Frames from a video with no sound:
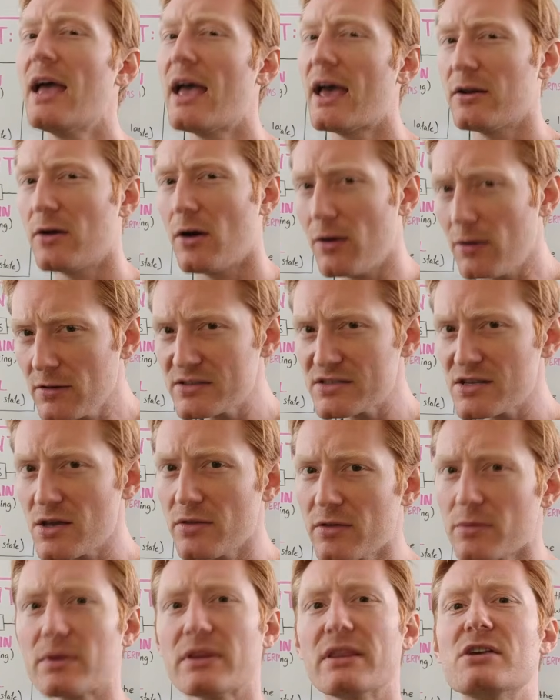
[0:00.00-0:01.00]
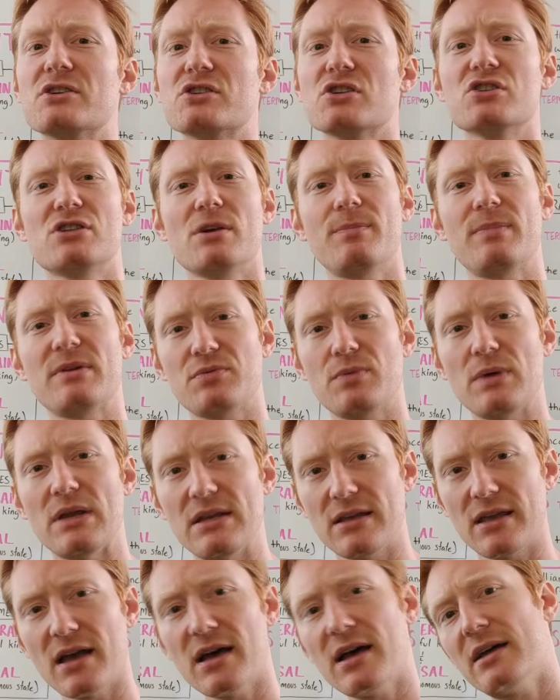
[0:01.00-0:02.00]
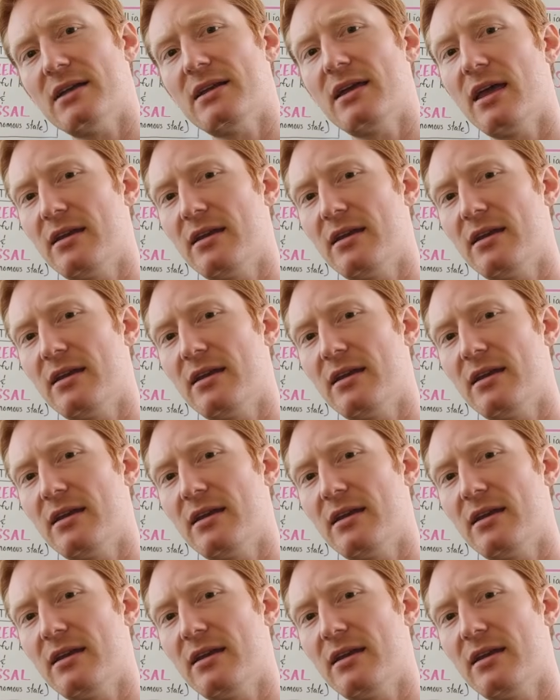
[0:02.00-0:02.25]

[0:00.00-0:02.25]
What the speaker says: and also the relationship between God